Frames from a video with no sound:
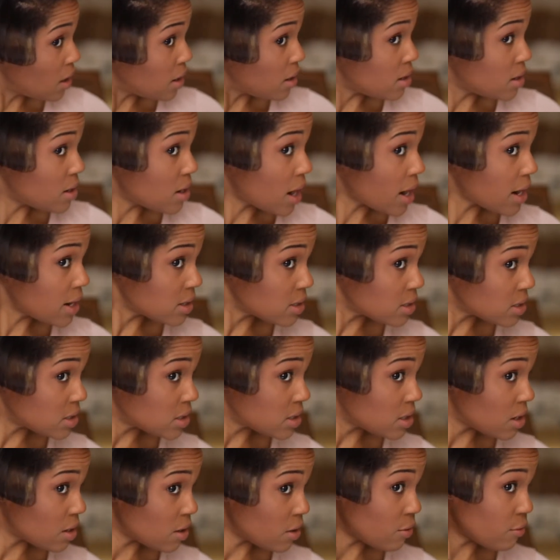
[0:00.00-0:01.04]

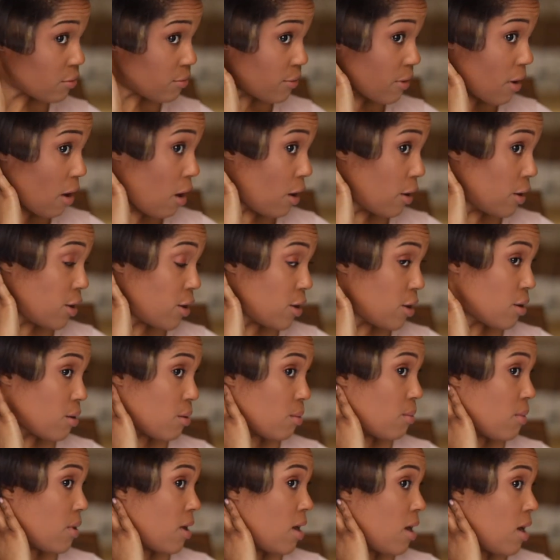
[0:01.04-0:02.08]
nice
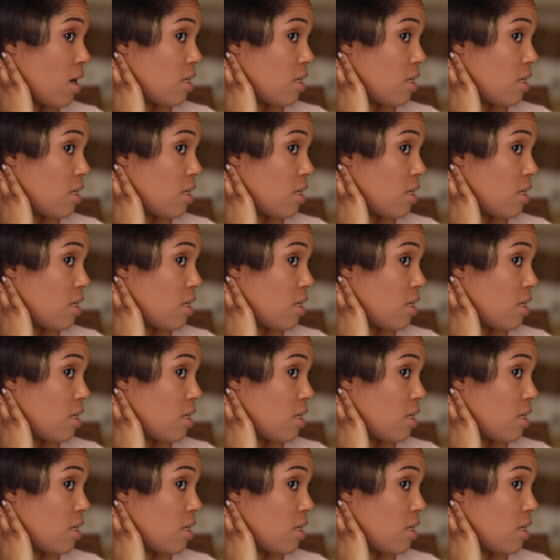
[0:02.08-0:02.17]
volume